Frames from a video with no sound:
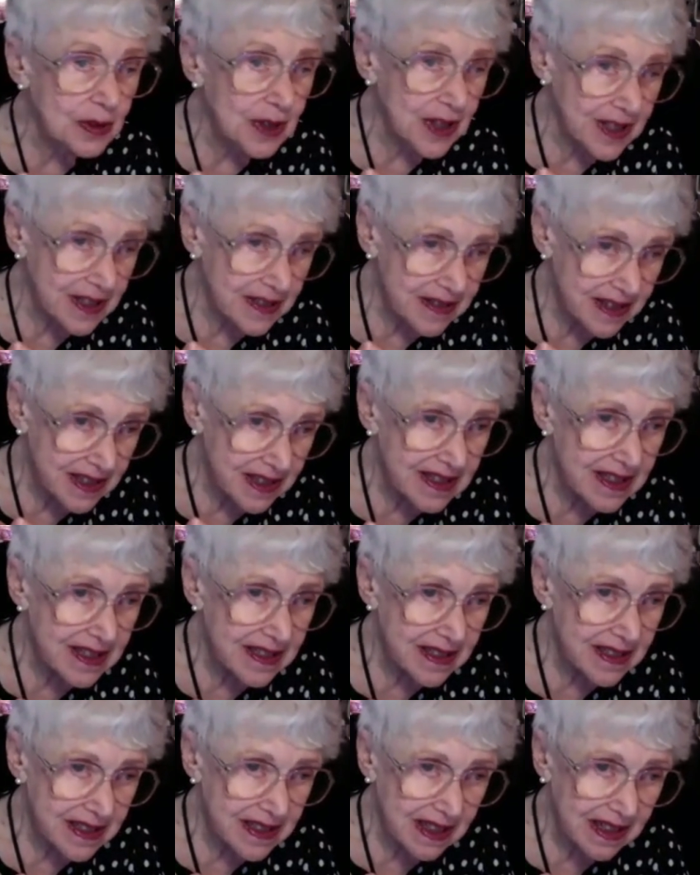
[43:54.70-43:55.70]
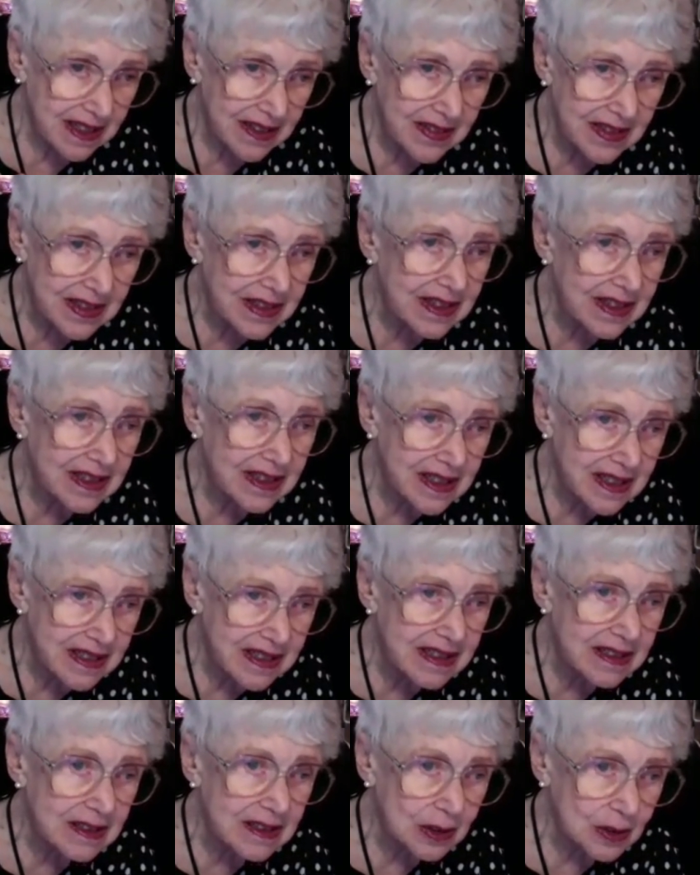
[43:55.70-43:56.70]
process. I think it is
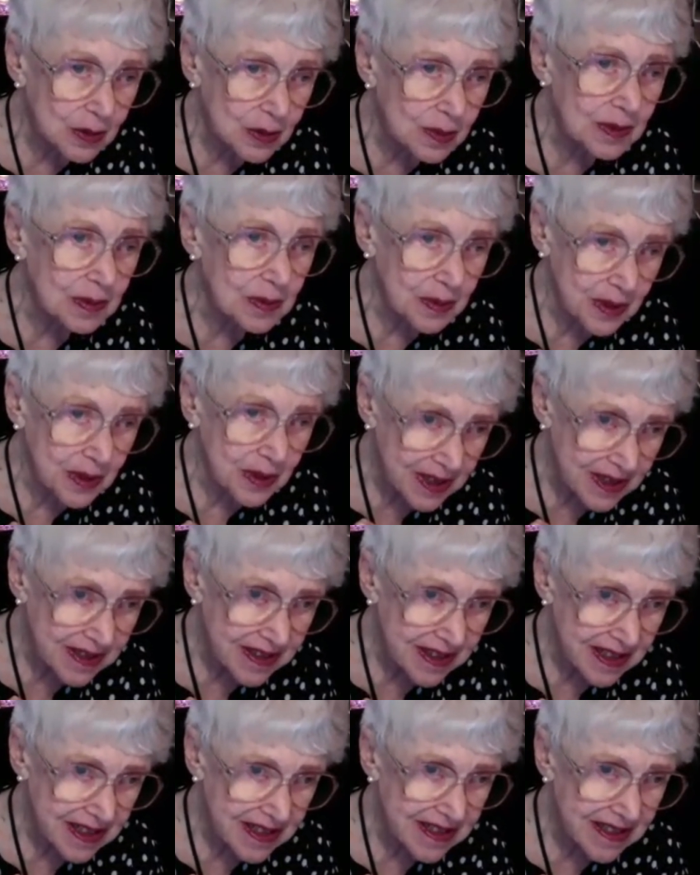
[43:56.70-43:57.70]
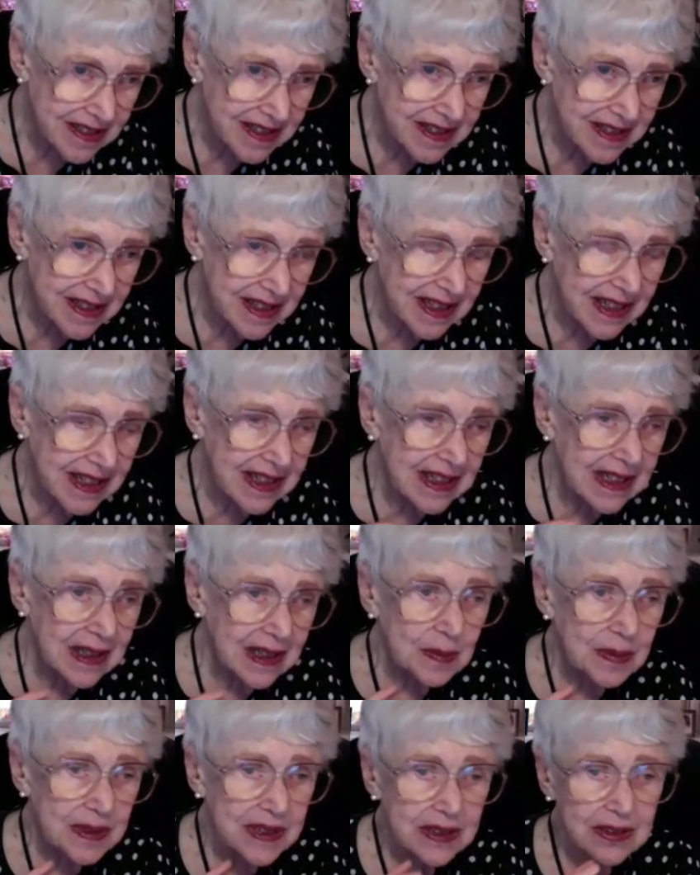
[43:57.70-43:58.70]
a global process
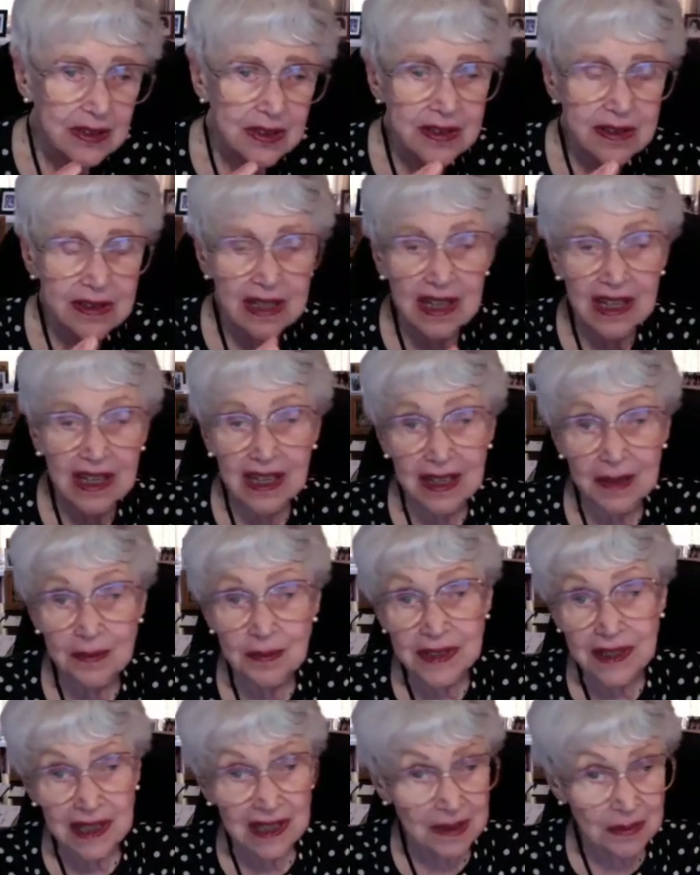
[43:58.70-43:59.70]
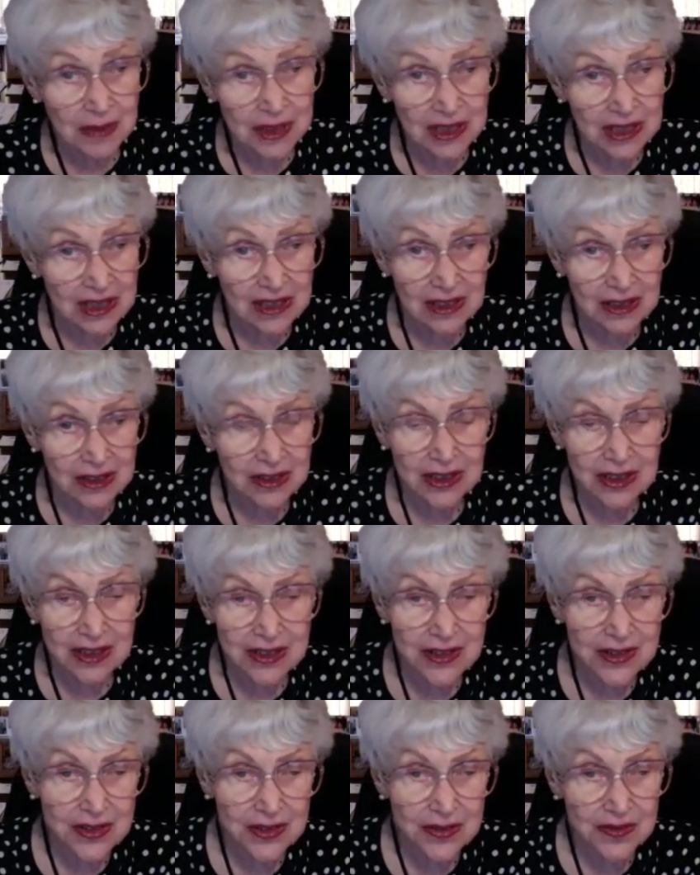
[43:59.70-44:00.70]
because I'm a
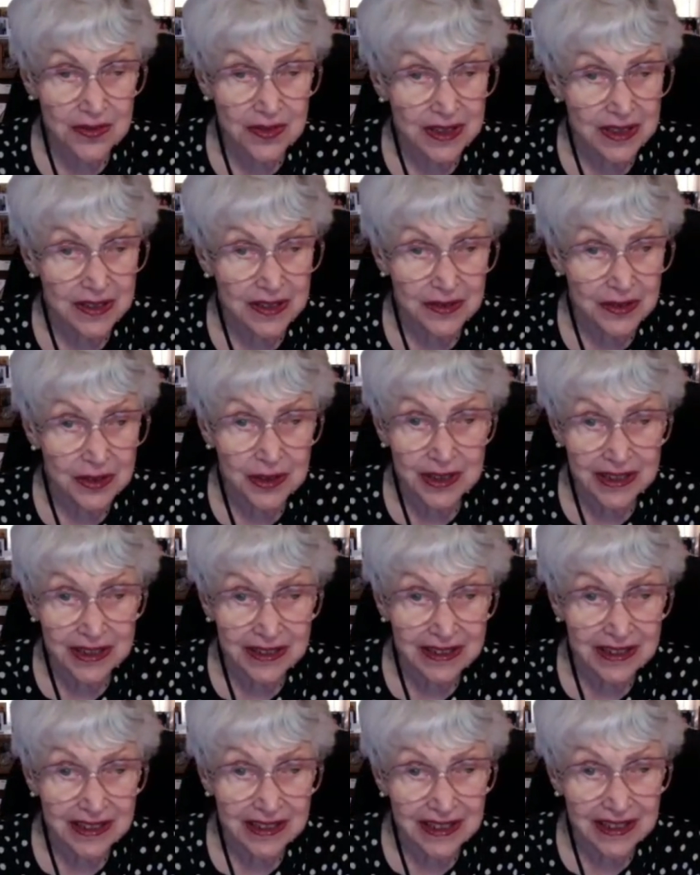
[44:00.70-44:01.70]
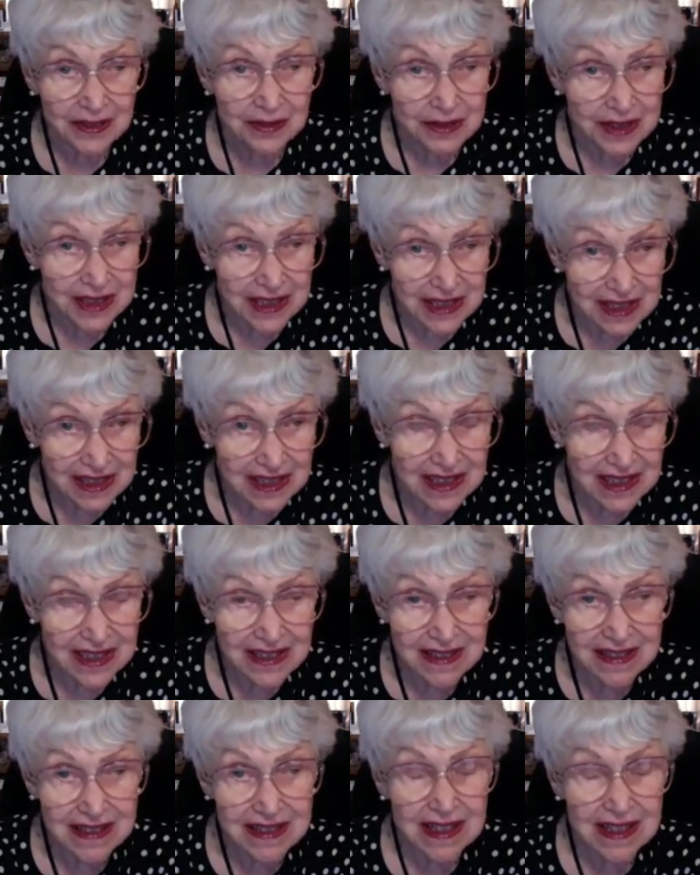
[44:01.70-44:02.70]
Holocaust survivor, and I
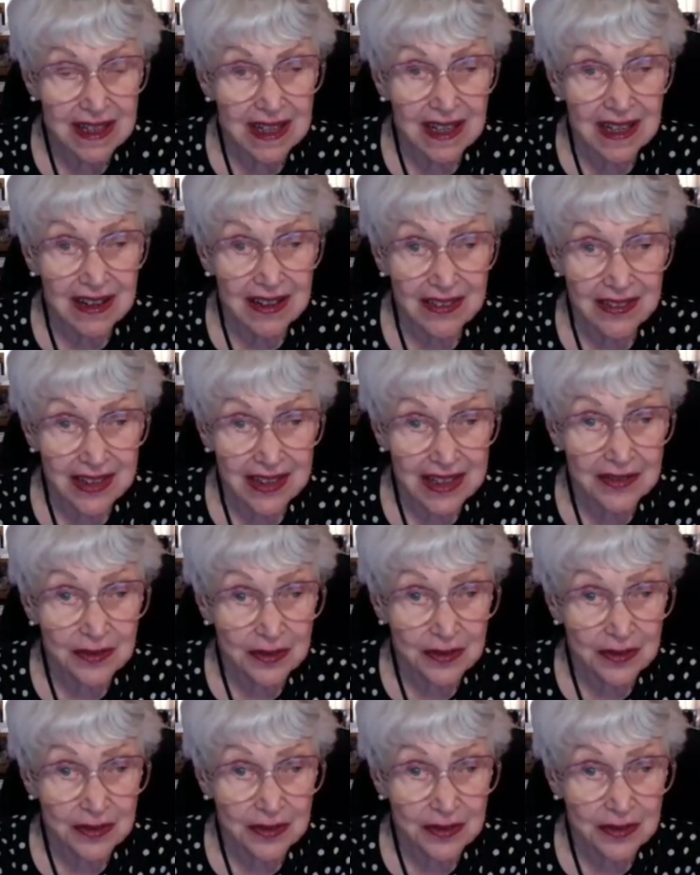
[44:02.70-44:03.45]
realize that